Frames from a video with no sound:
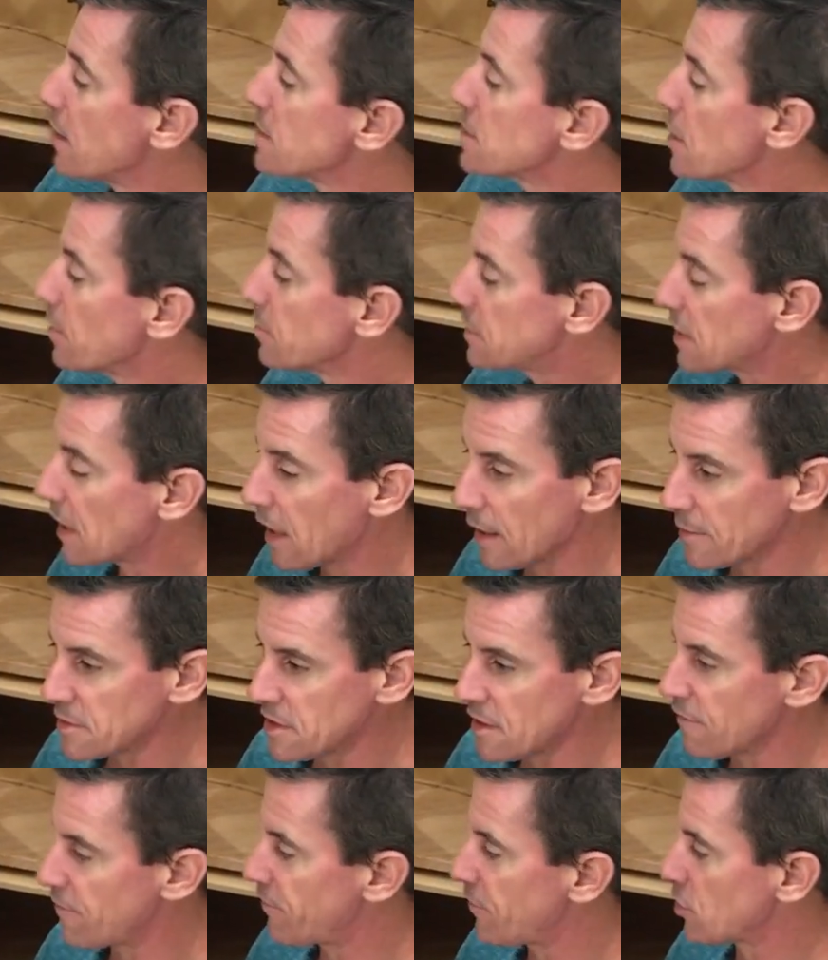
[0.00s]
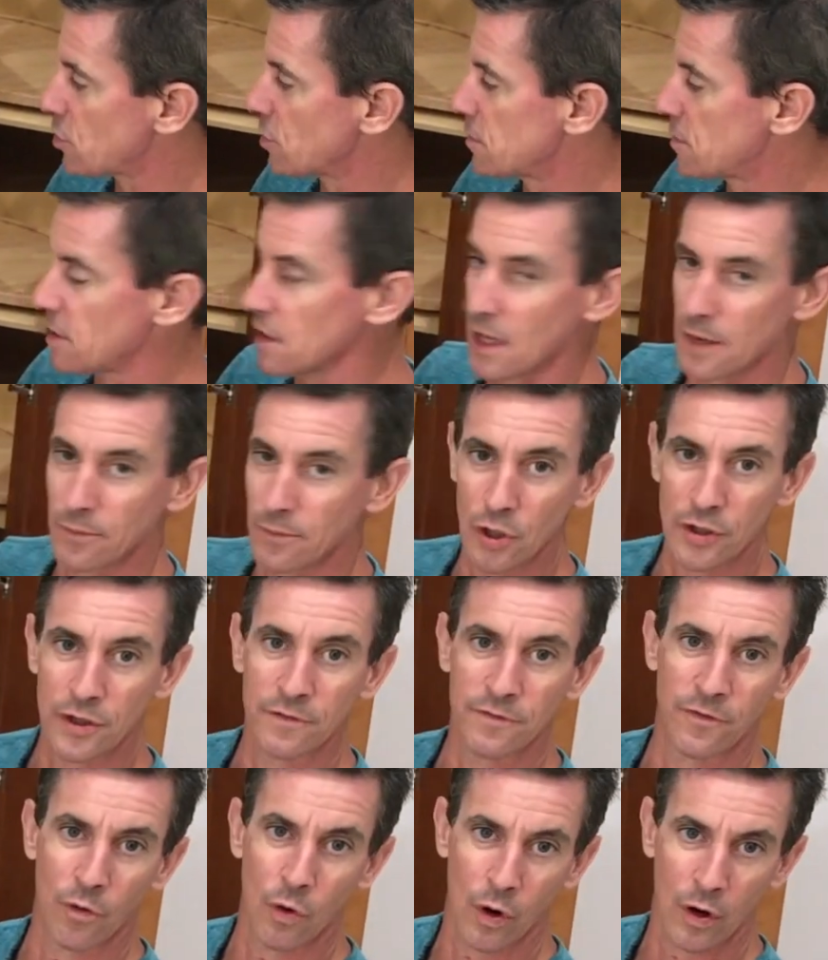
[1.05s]
Sometimes the efficiency I'm looking
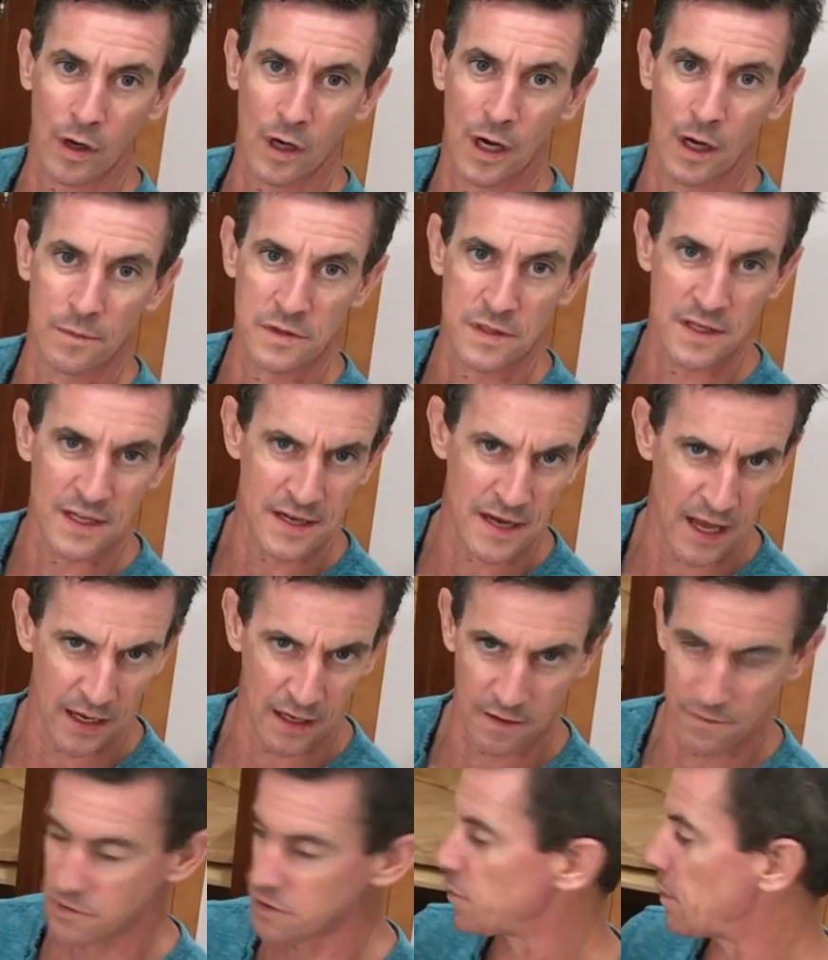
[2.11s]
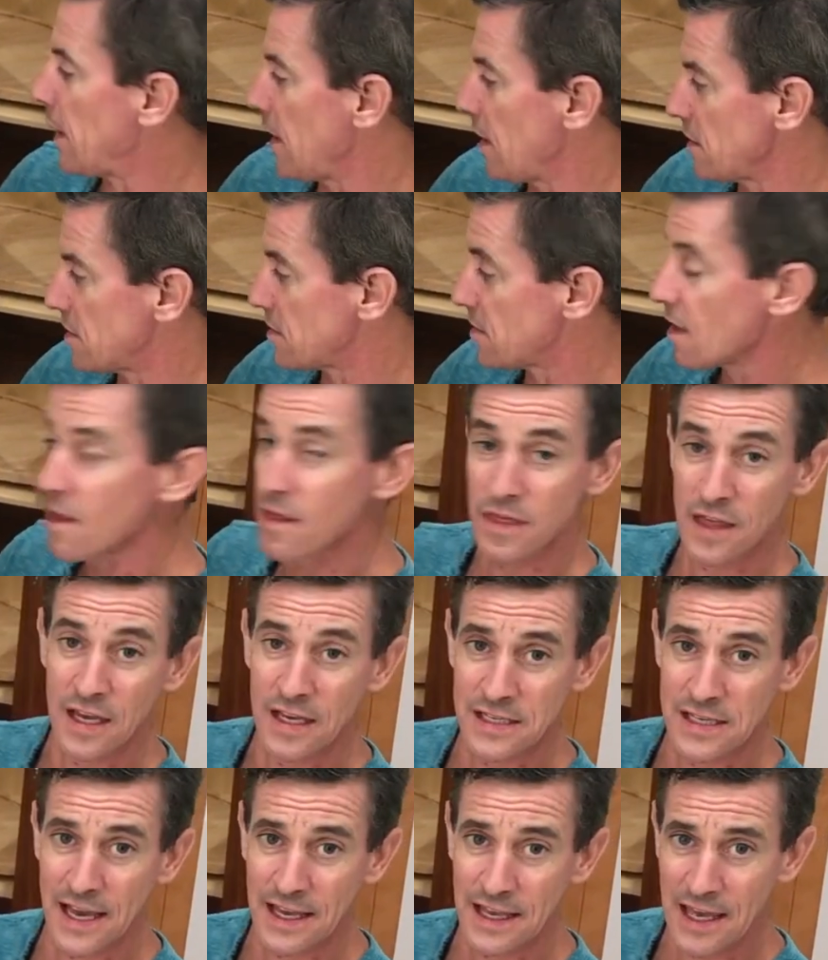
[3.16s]
for comes in the negative space.
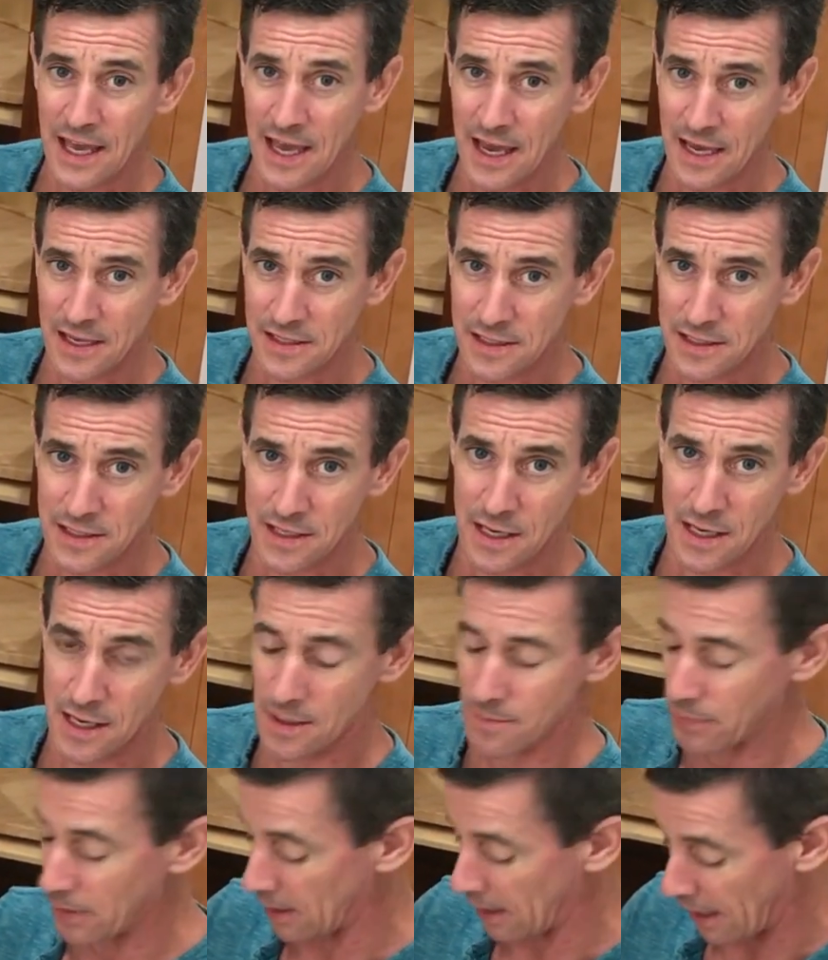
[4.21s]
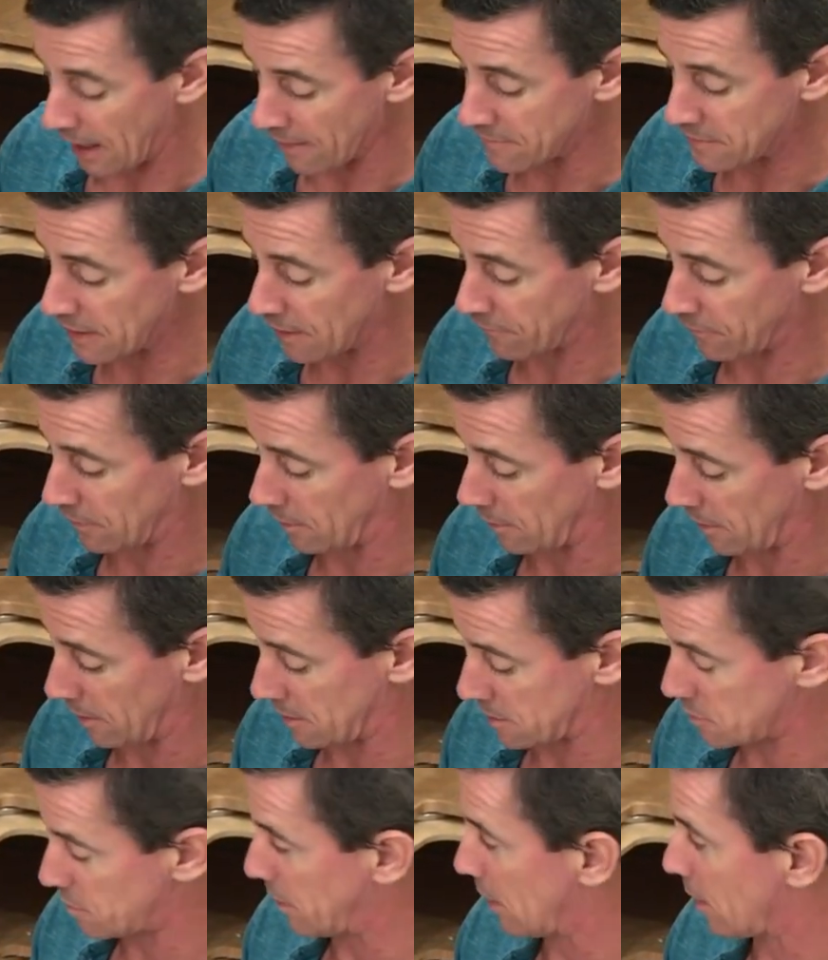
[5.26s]
Things I can't see, but I've definitely
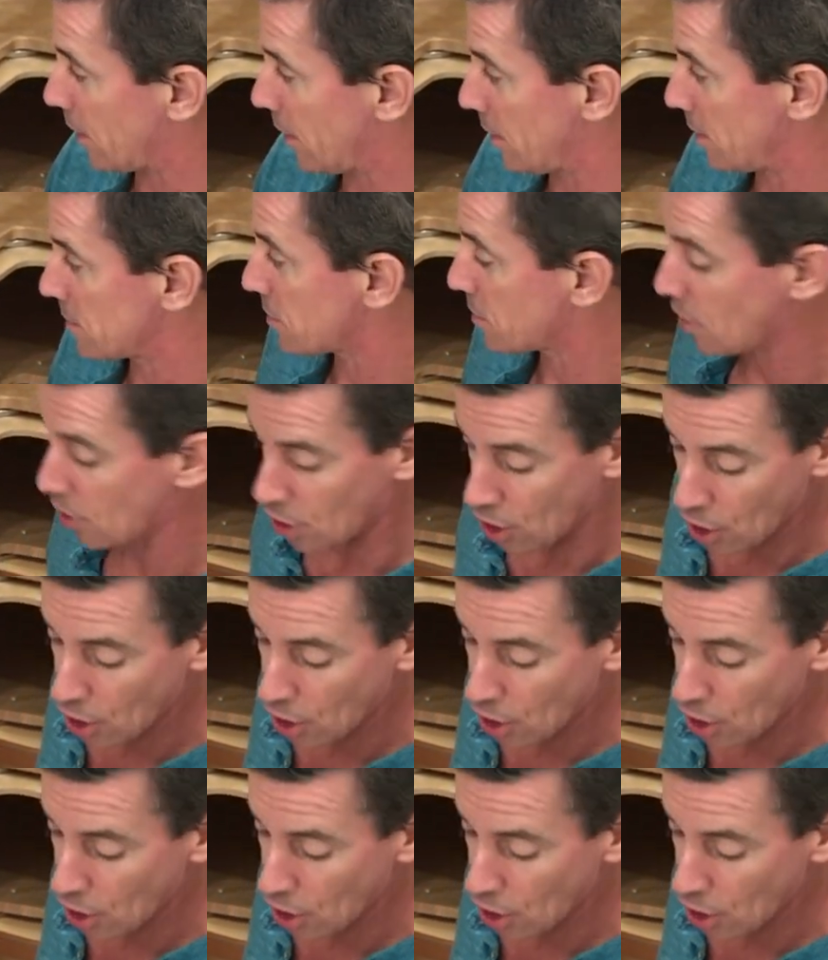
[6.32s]
experienced.